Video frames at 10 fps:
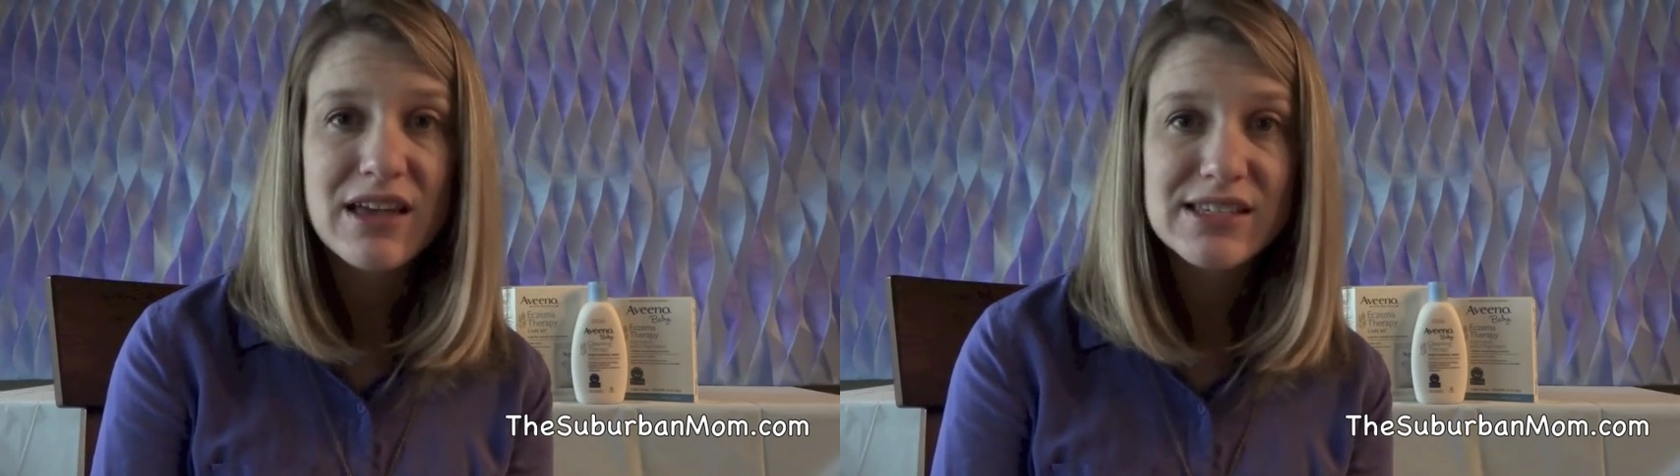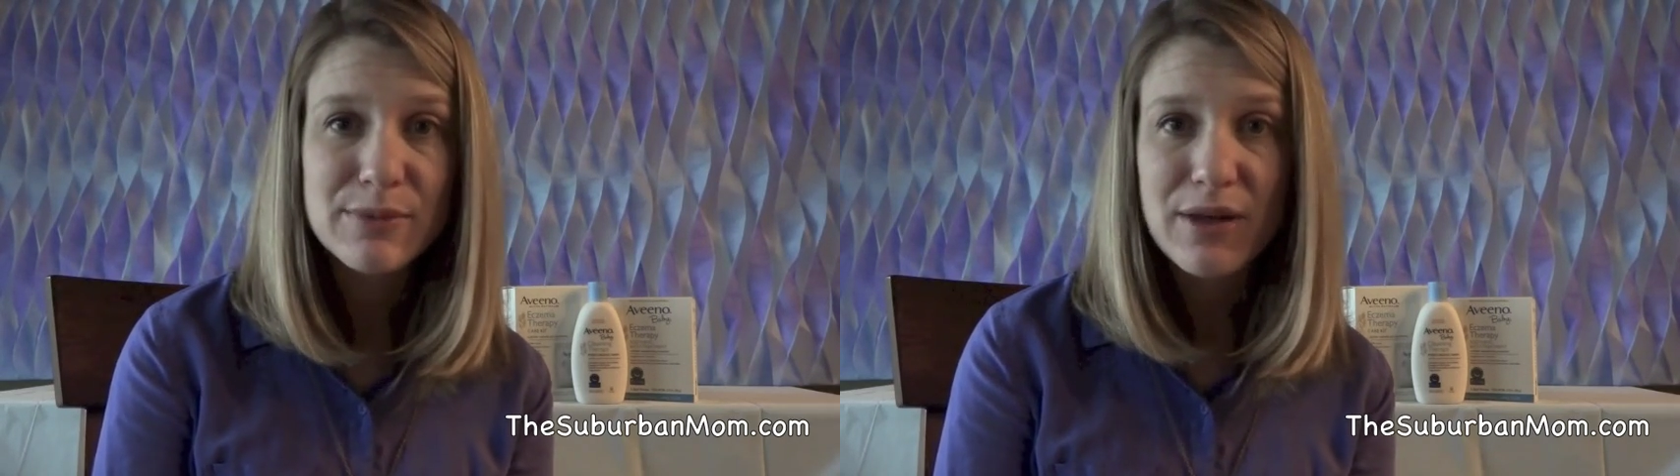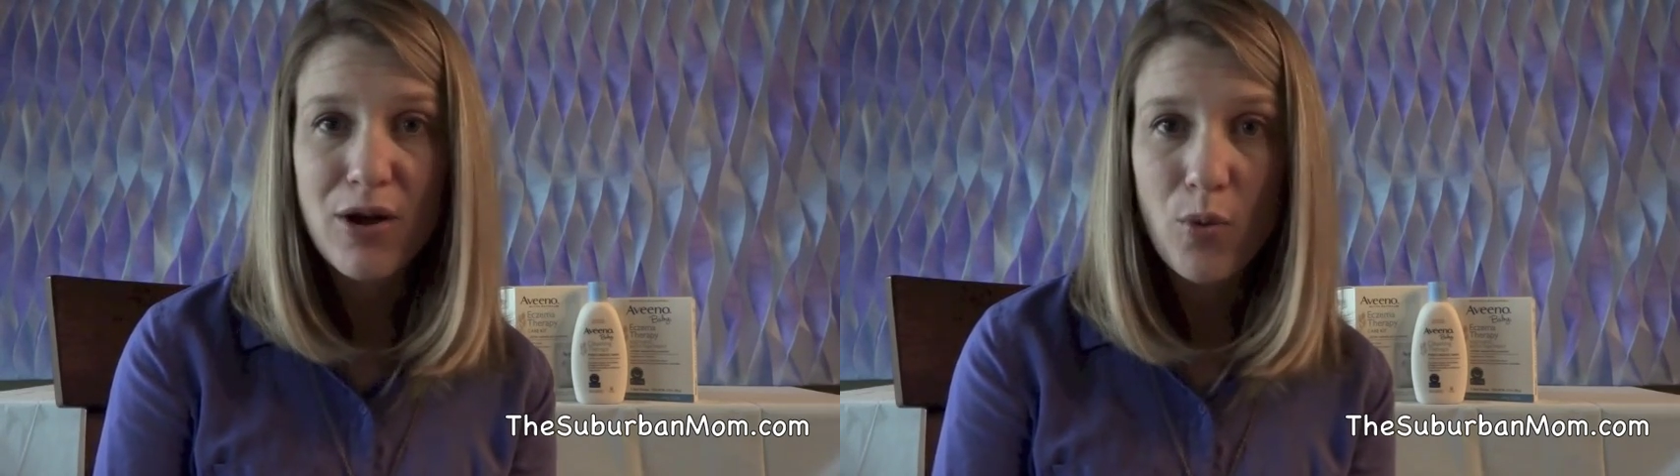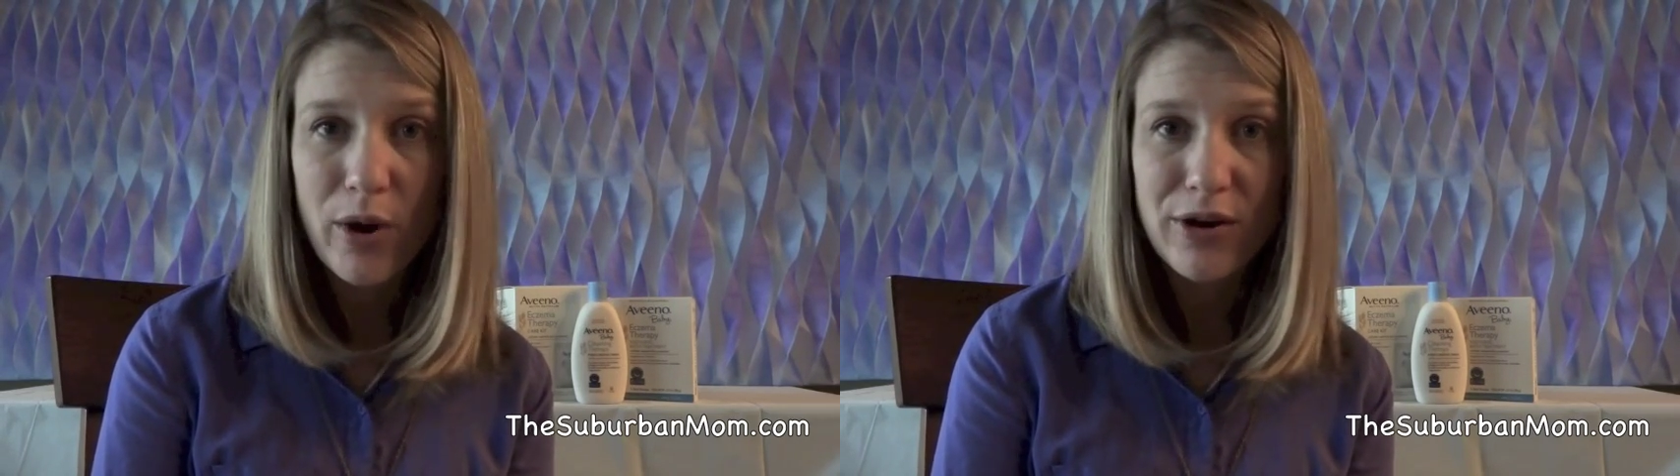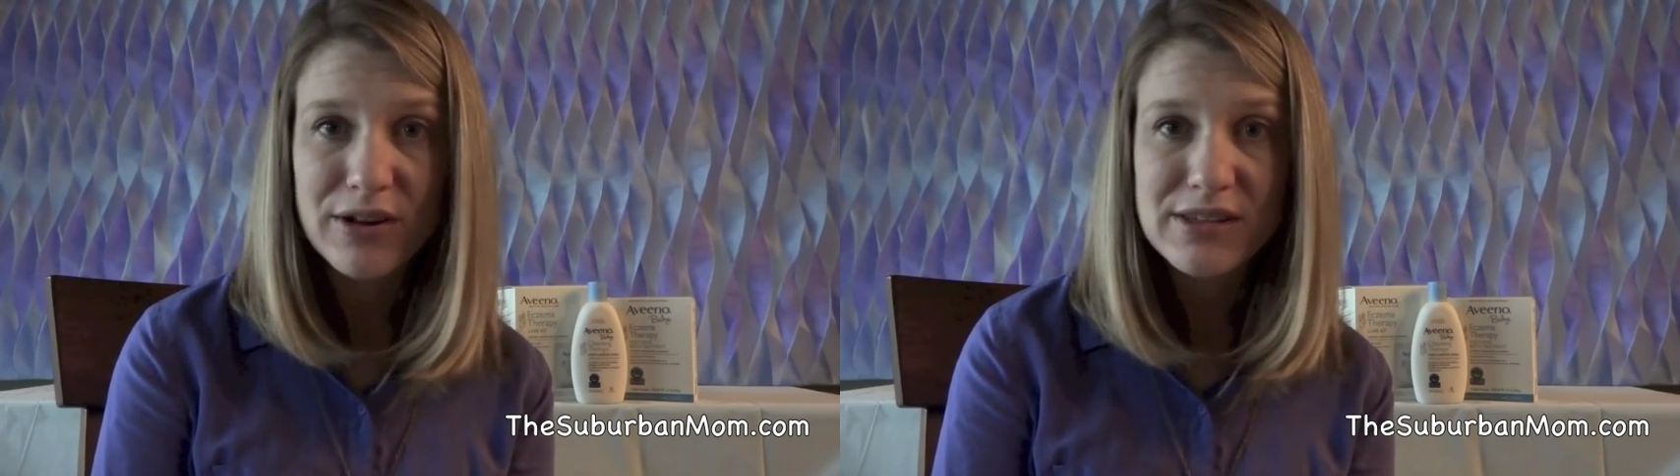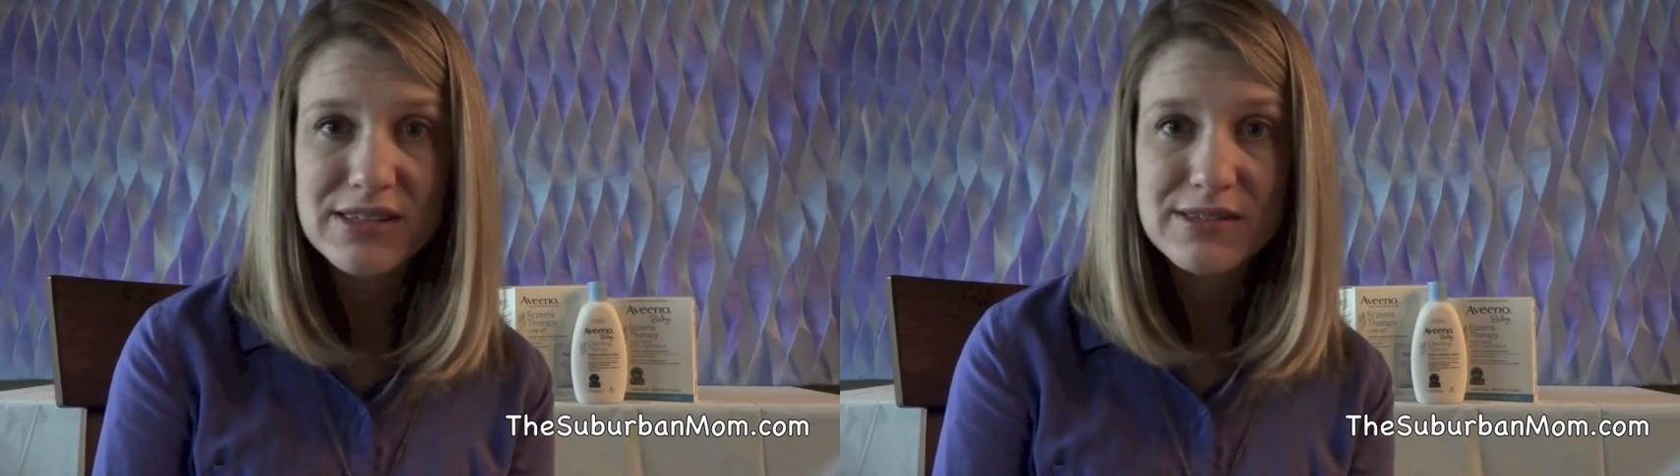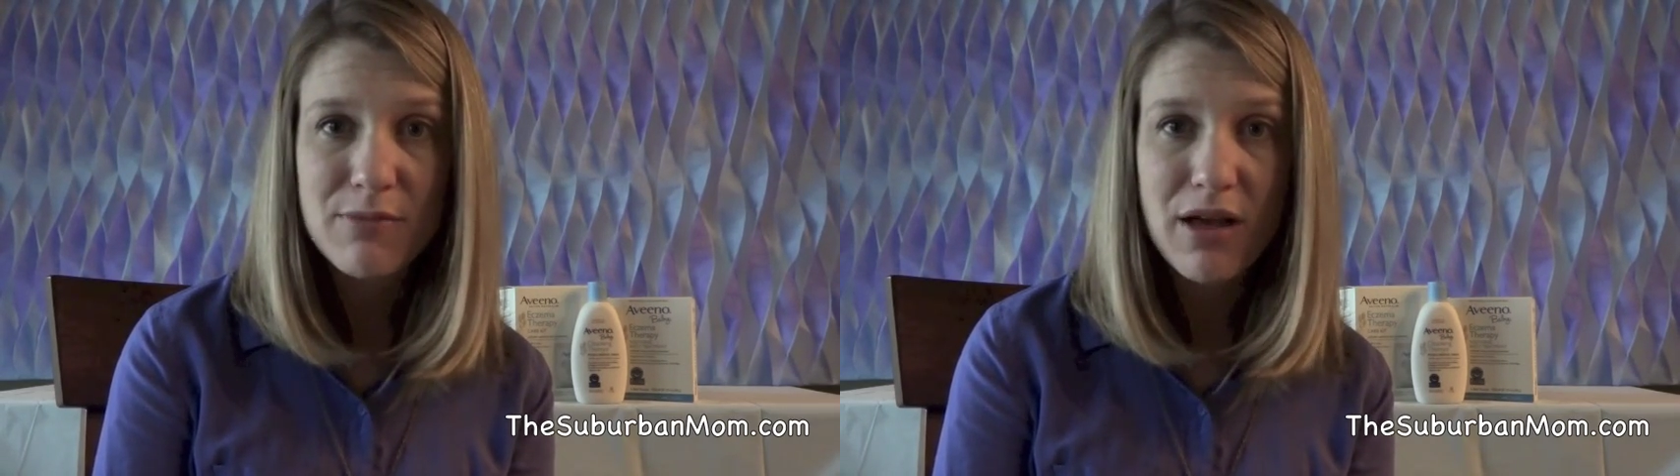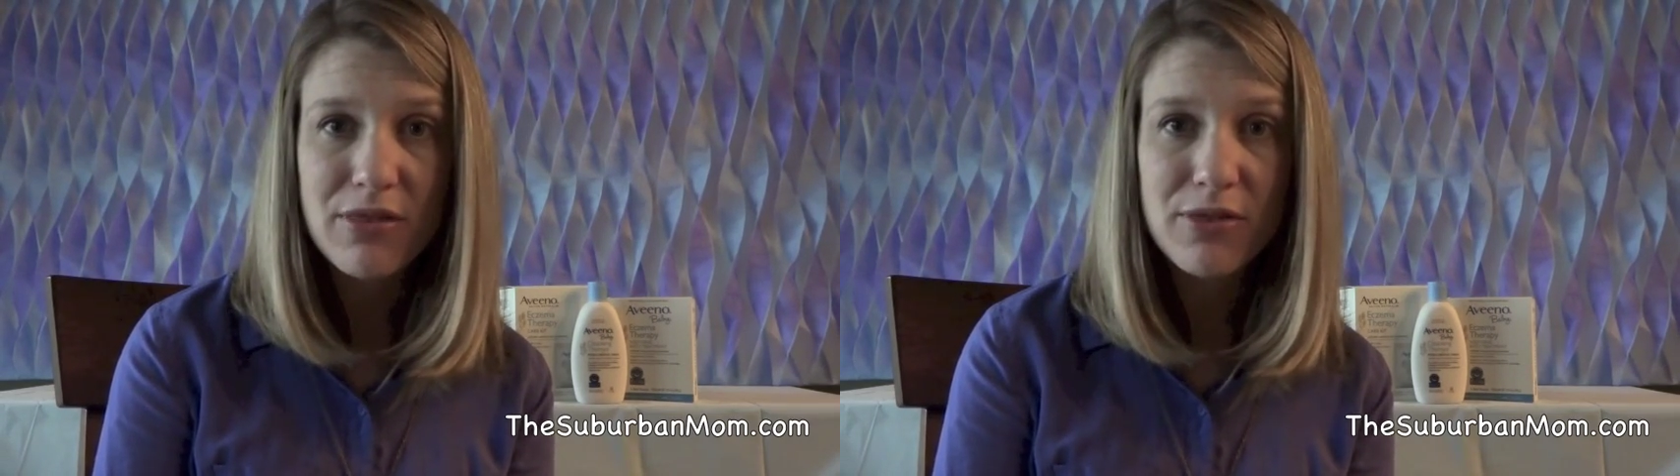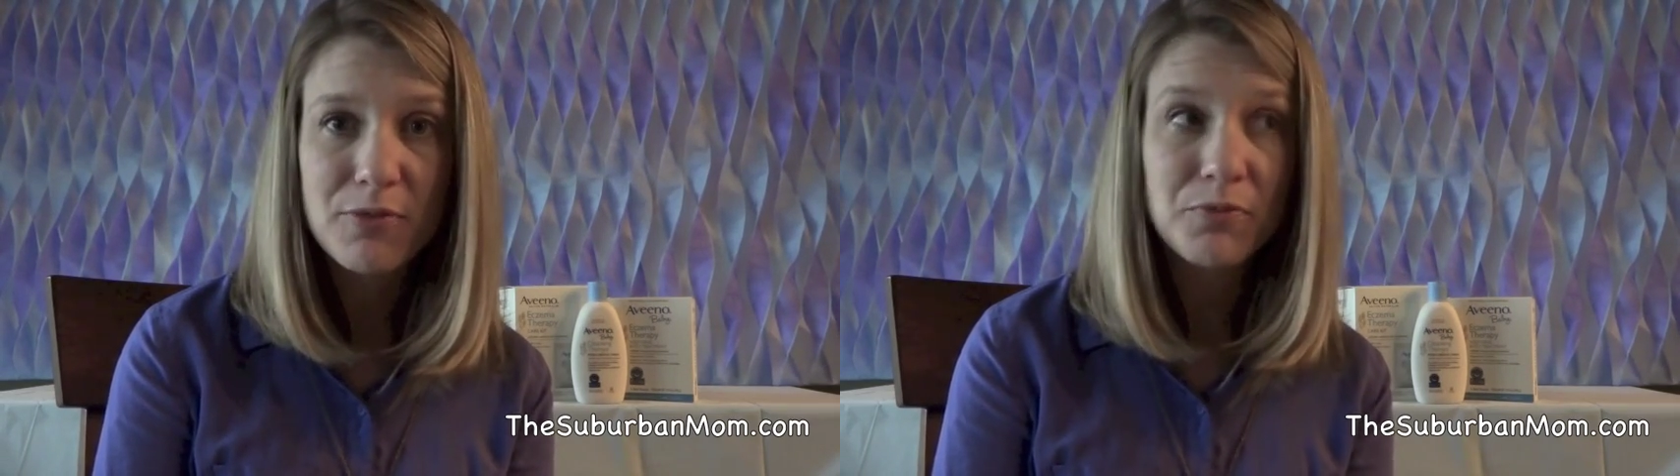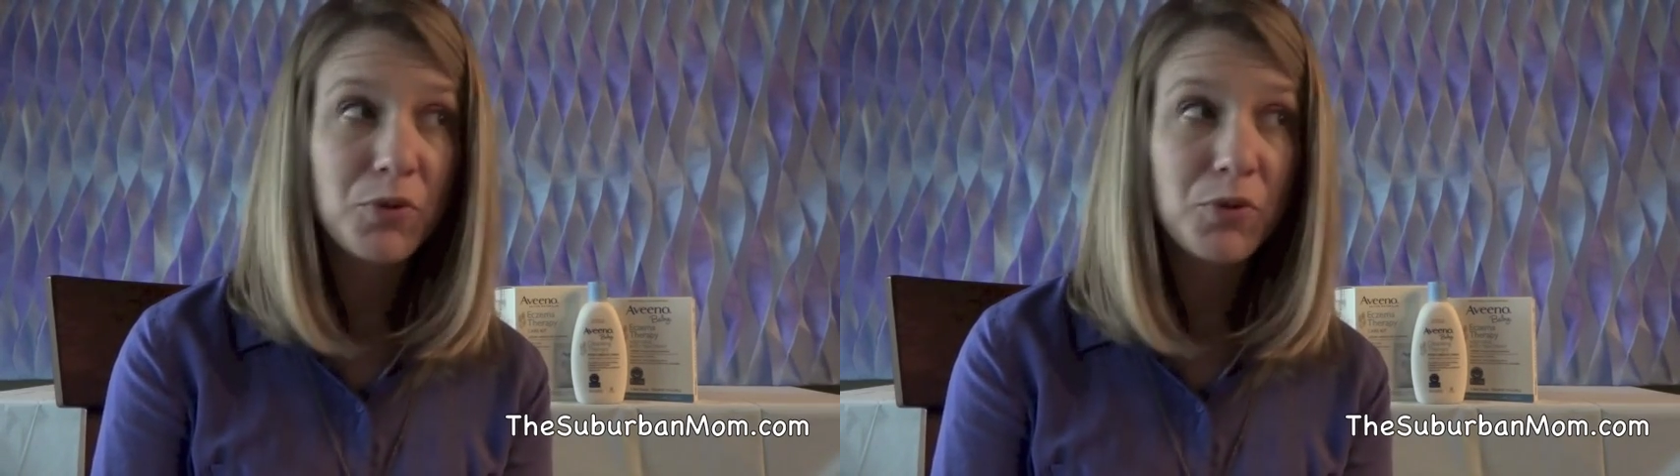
Eczema Awareness Month